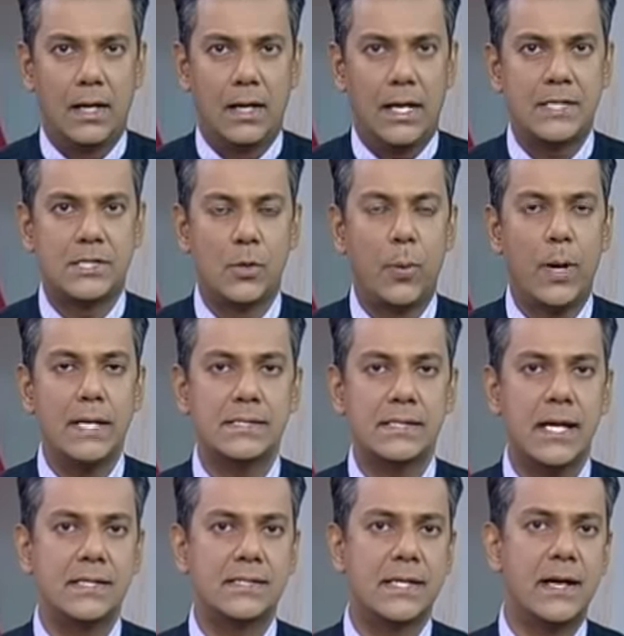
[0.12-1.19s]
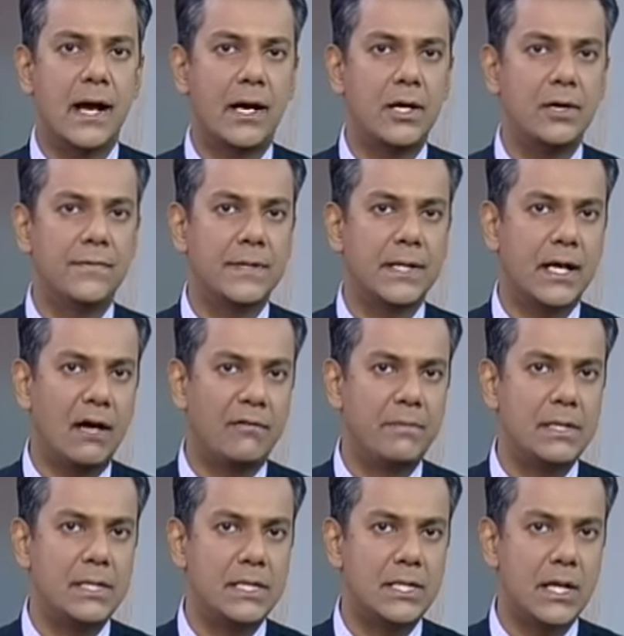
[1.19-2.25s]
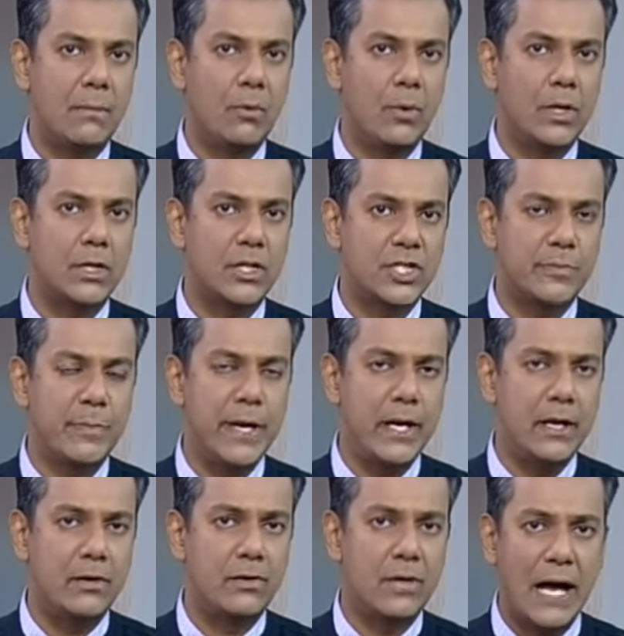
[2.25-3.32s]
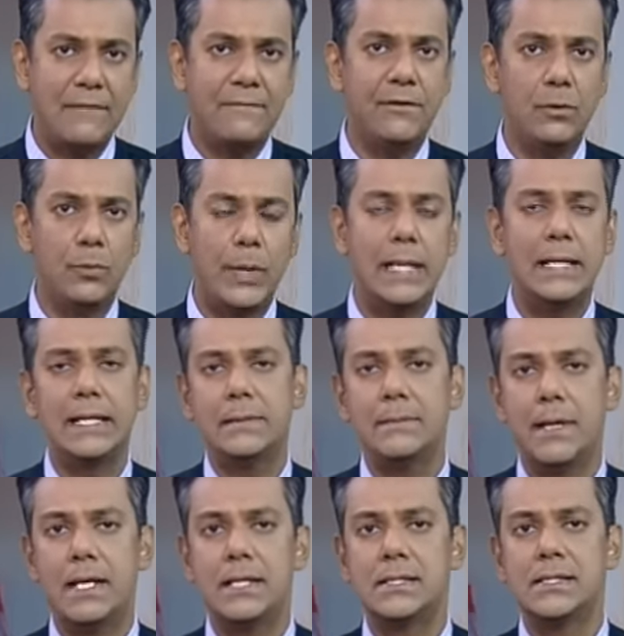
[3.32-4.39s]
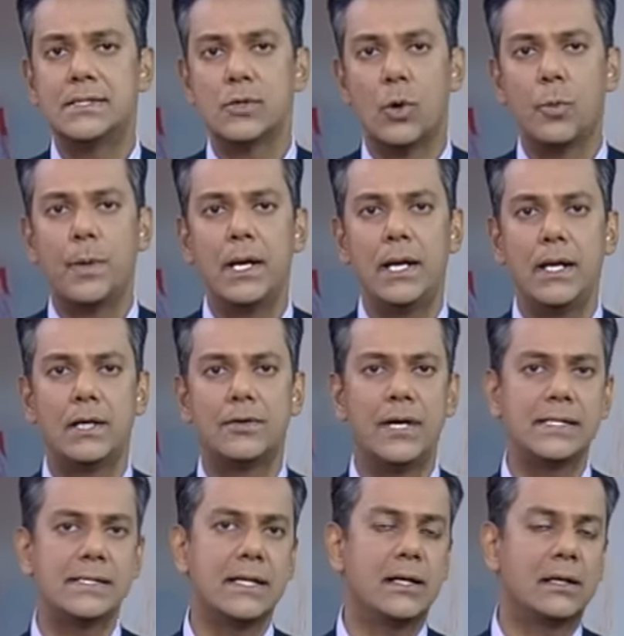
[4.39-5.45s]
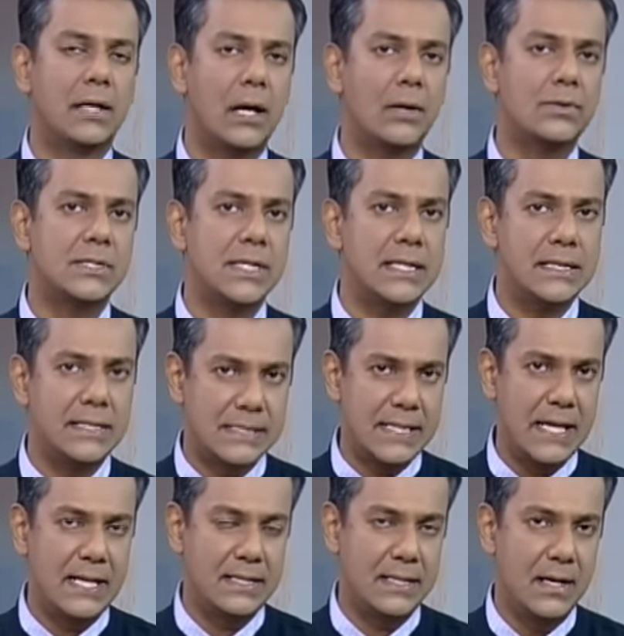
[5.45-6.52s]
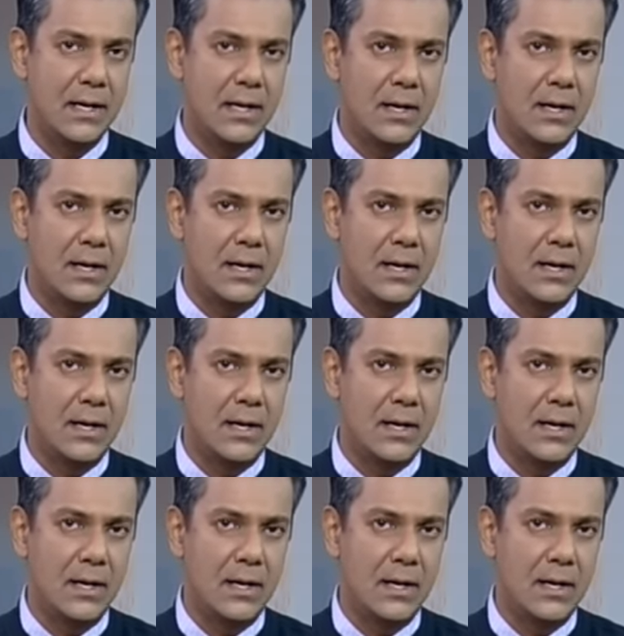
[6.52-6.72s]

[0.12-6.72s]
It's a worst-case scenario for the government in Jammu and Kashmir, rifle-wielding militants openly addressing crowds in the state.